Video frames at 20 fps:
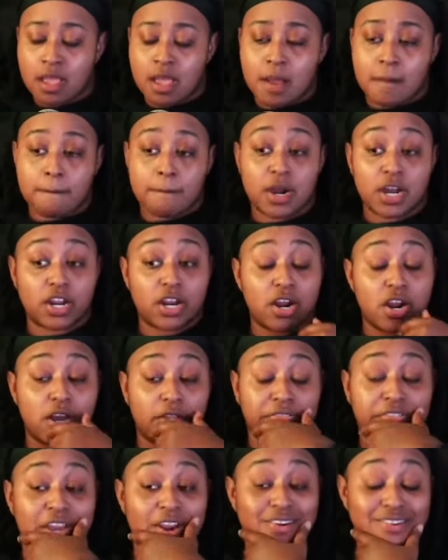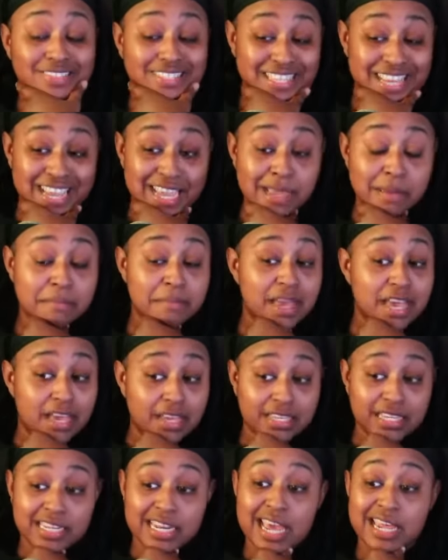But girl, thirteen
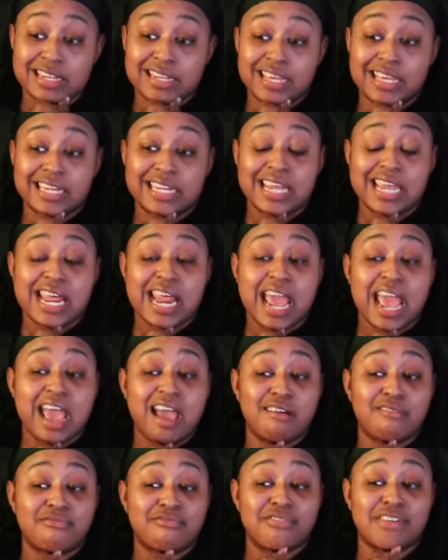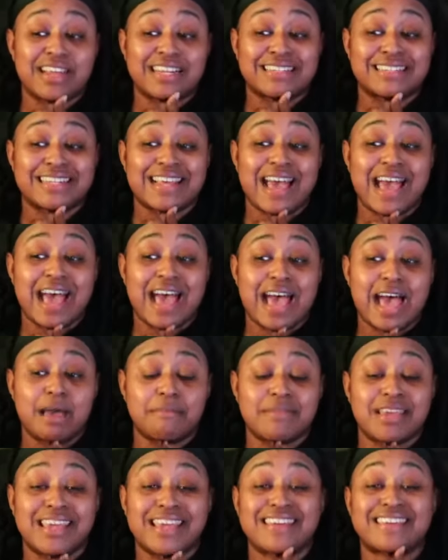million dollars, that nigga need every dime
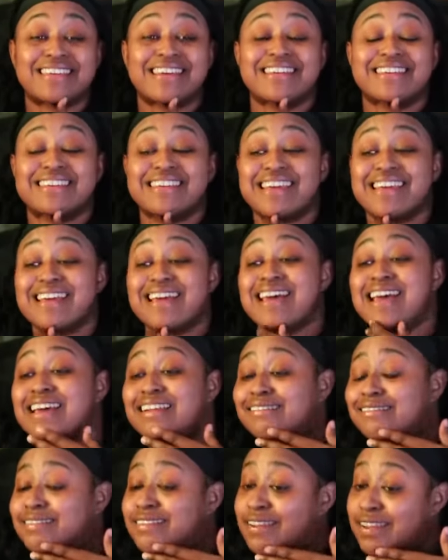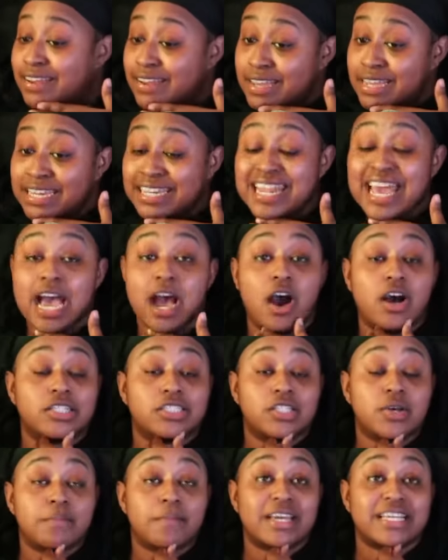he can get. That
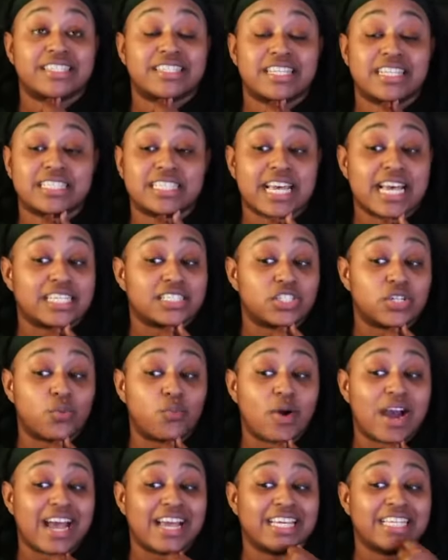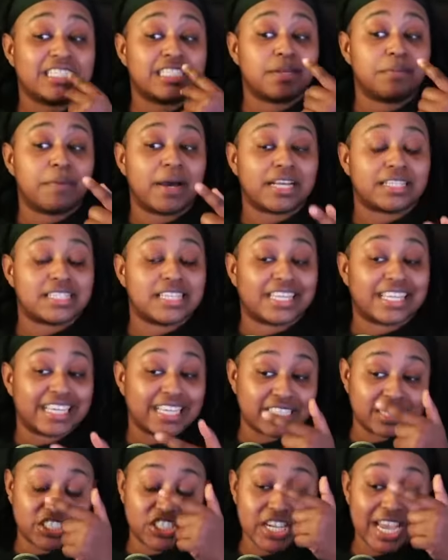also makes sense as to why he's about to
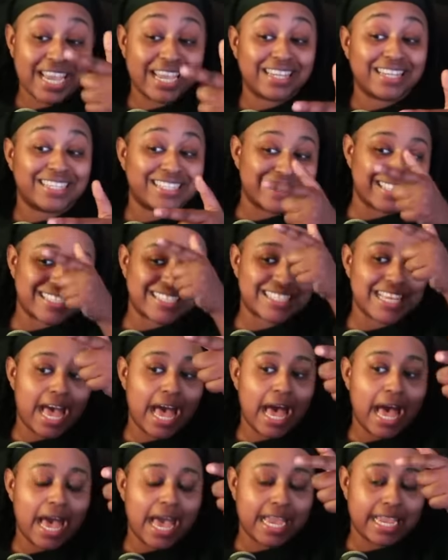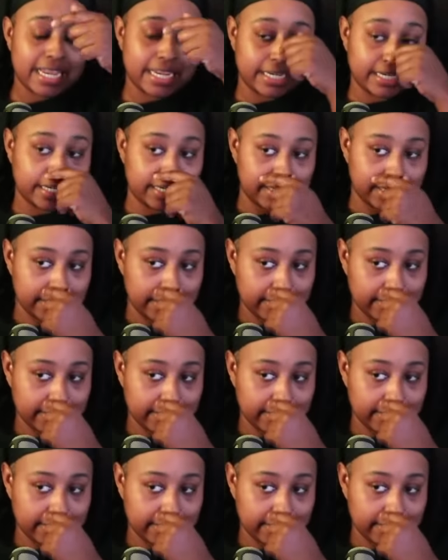get Jaidyn signed.